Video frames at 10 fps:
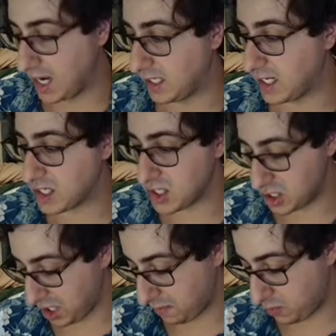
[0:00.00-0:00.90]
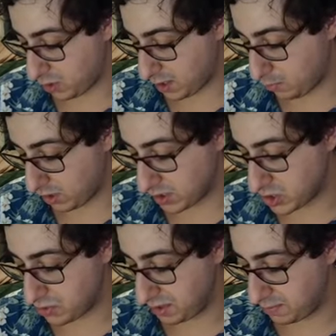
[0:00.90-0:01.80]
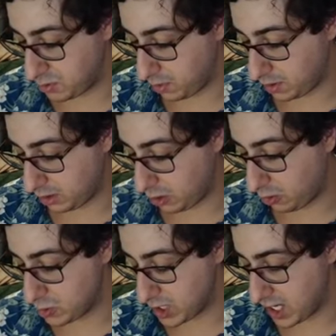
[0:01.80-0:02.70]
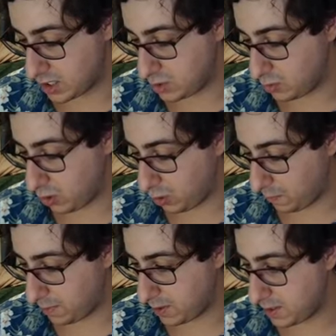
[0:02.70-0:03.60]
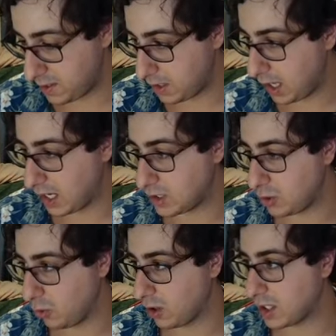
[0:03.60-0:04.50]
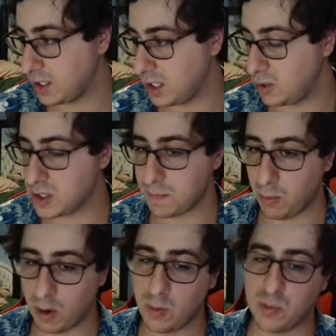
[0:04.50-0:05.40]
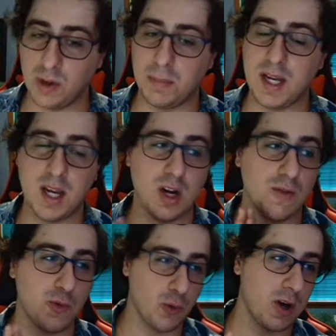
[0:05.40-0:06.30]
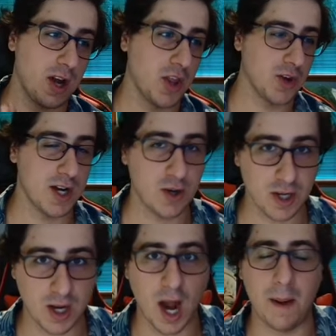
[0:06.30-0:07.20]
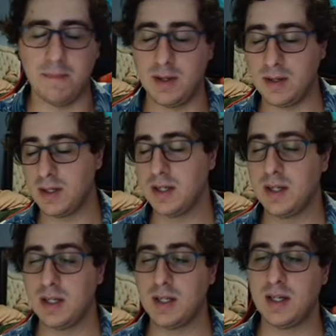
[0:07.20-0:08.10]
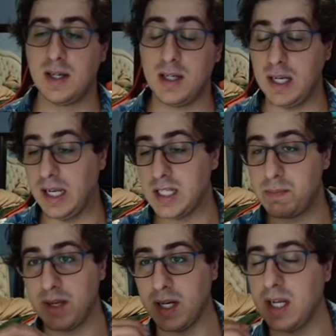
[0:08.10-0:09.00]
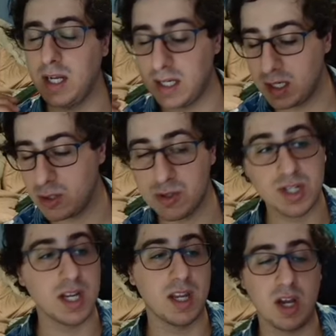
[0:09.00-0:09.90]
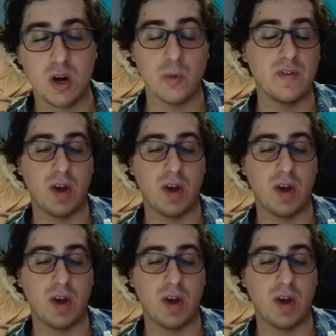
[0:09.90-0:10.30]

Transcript: And ladies and gentlemen, we're going to bring the stream to a close. I do hope that your continued support will be here for another year to come. It's been an interesting year.